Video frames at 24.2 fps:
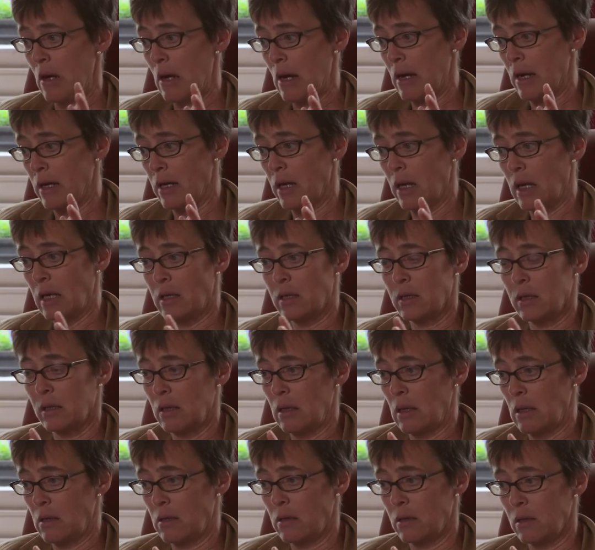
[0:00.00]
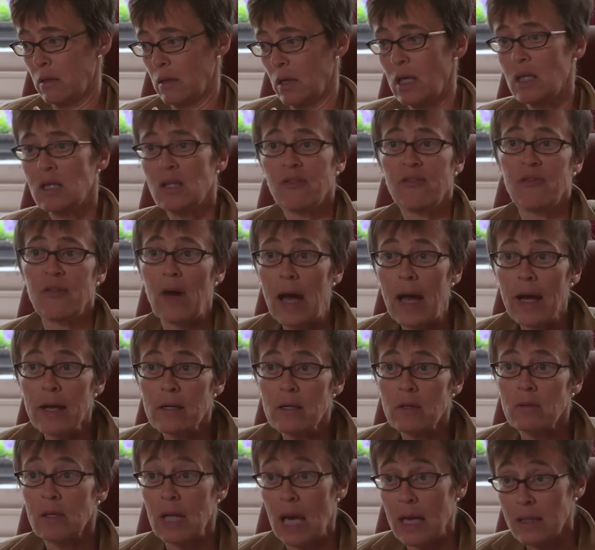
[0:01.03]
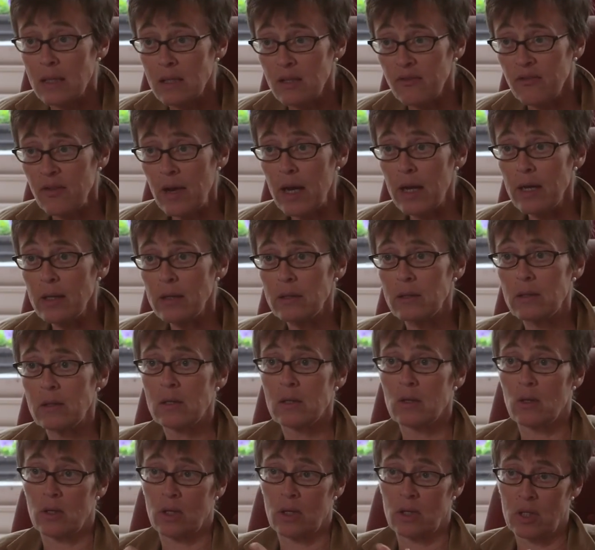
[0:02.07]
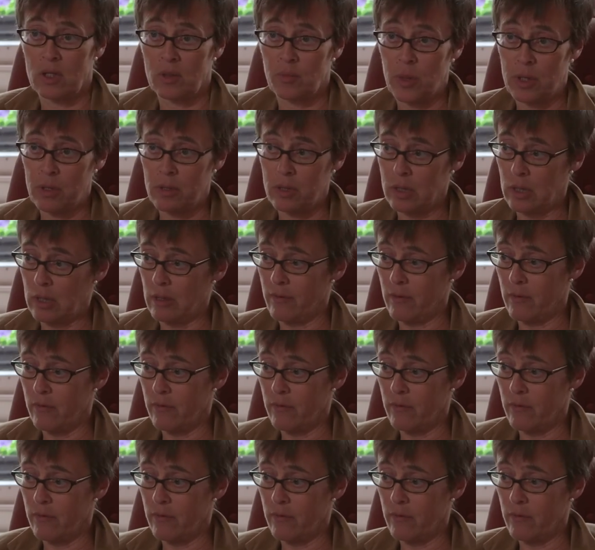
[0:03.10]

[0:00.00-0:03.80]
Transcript: And it's, it's, it's a fact. That's a fact. It's not a conspiracy